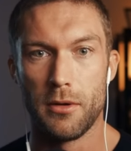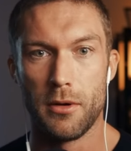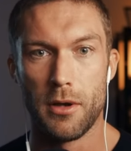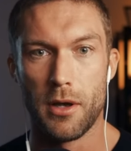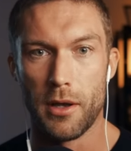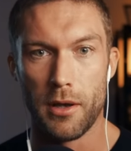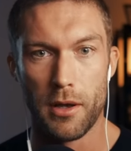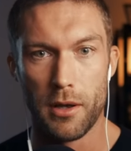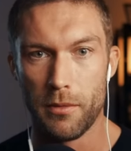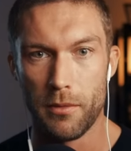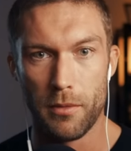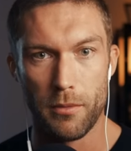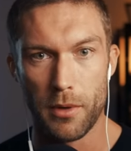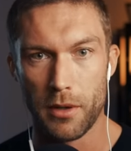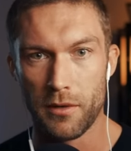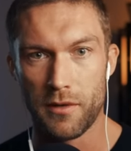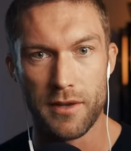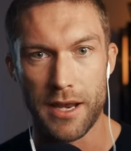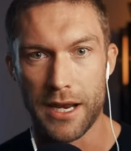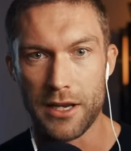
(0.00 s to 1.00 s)

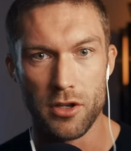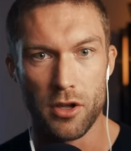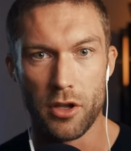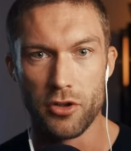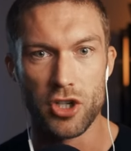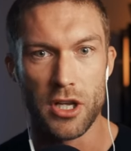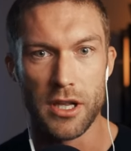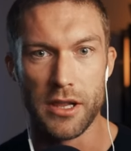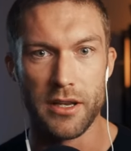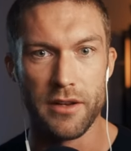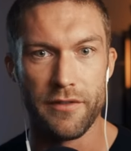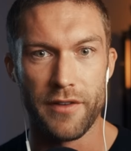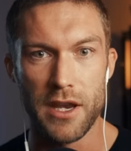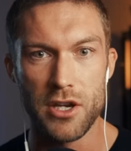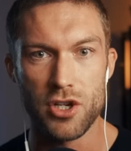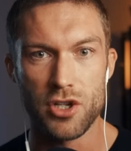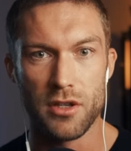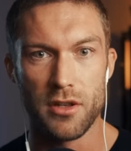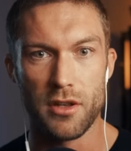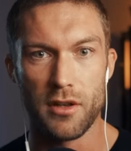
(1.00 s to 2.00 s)
uh, technological
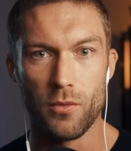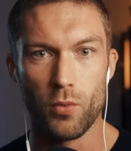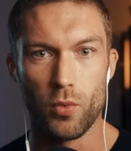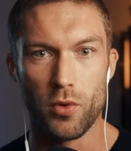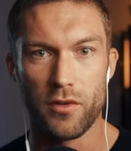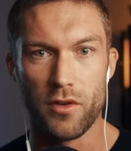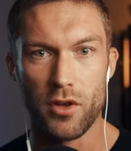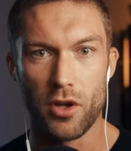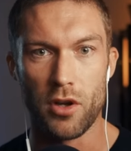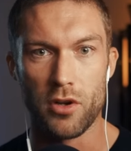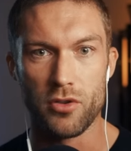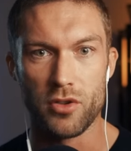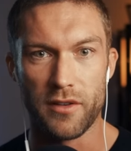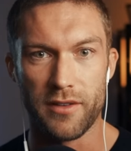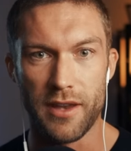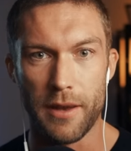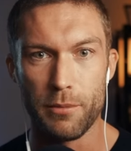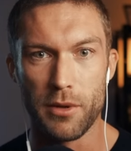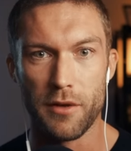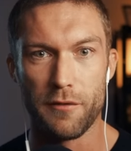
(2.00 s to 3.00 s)
innovation that was the
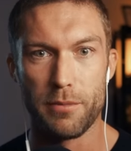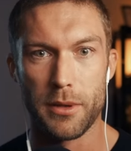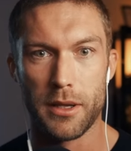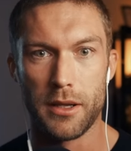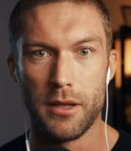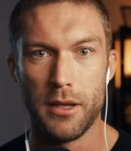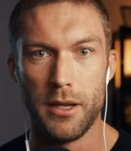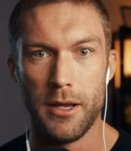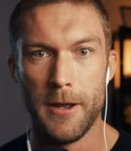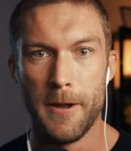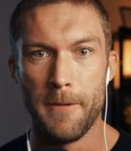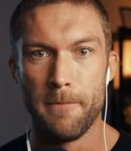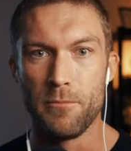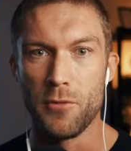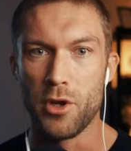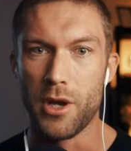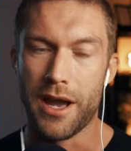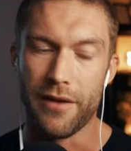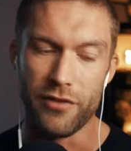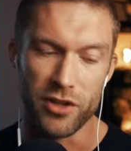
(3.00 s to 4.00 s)
contraceptive pill.
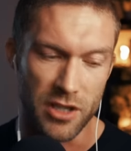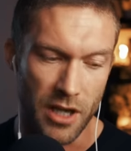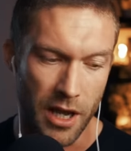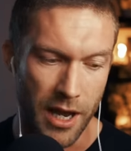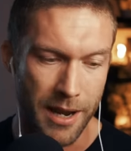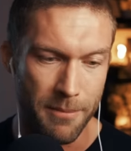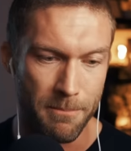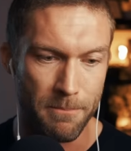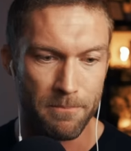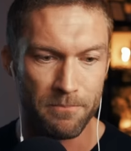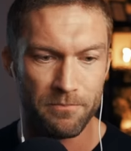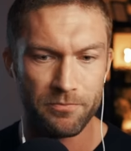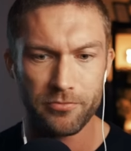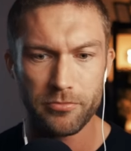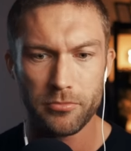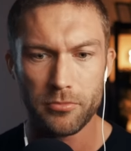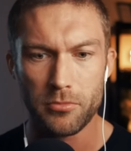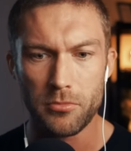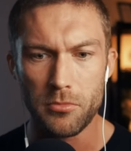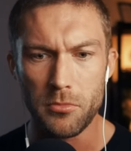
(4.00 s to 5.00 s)
You have a time
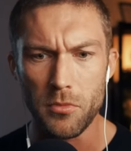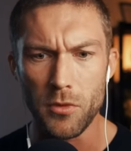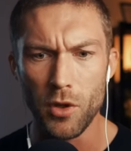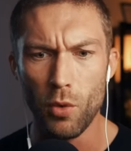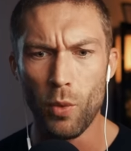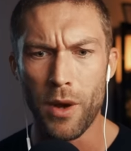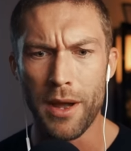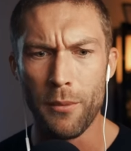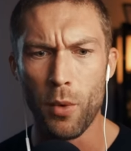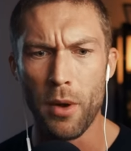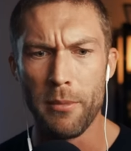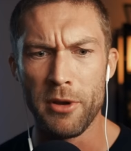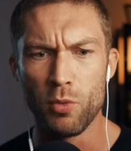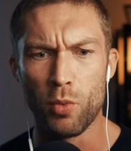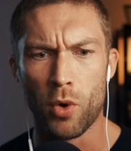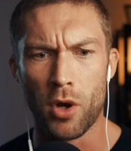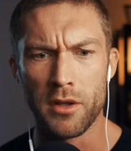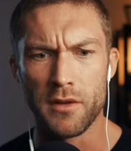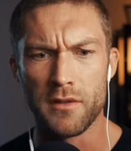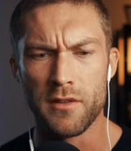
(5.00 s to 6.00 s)
where women
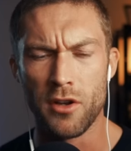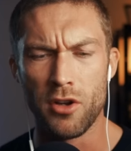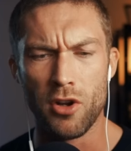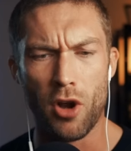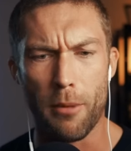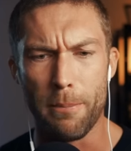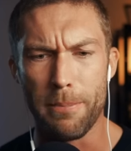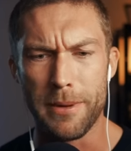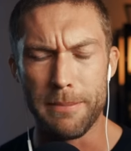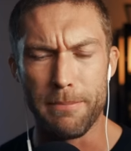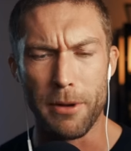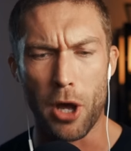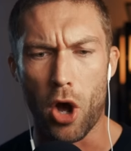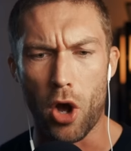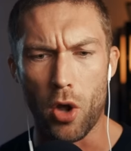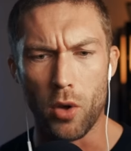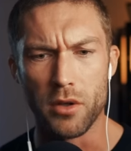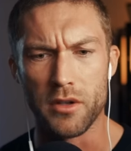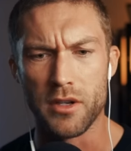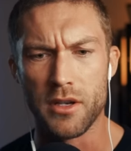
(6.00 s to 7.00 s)
want to not be
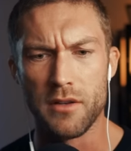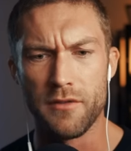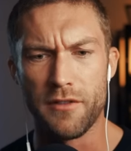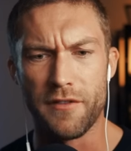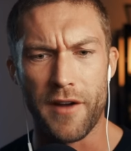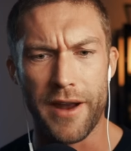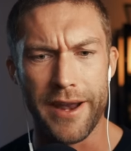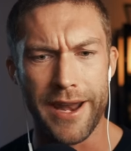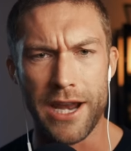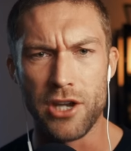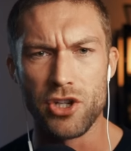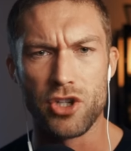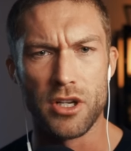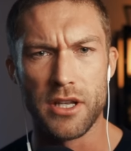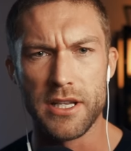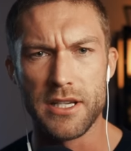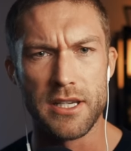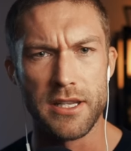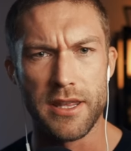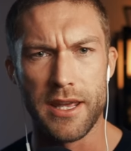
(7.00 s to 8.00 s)
beholden
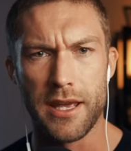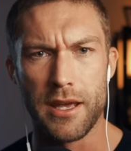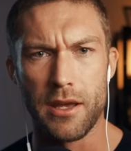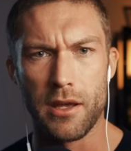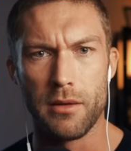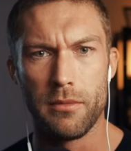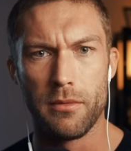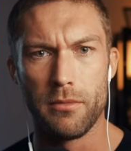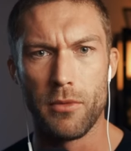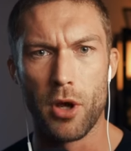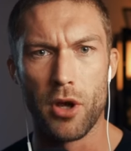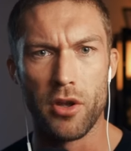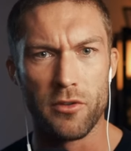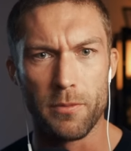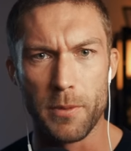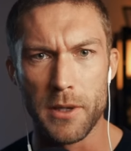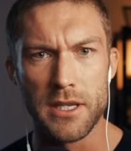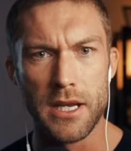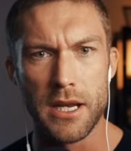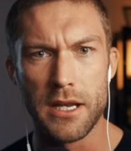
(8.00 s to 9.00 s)
financially to their
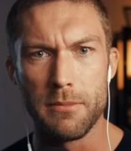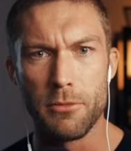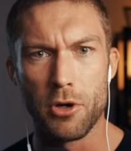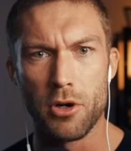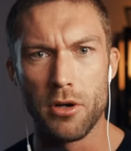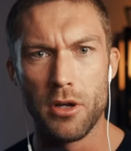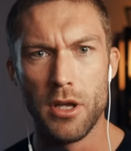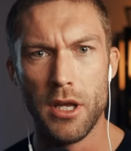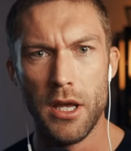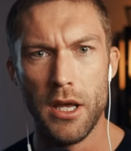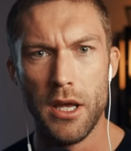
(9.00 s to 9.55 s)
husband anymore.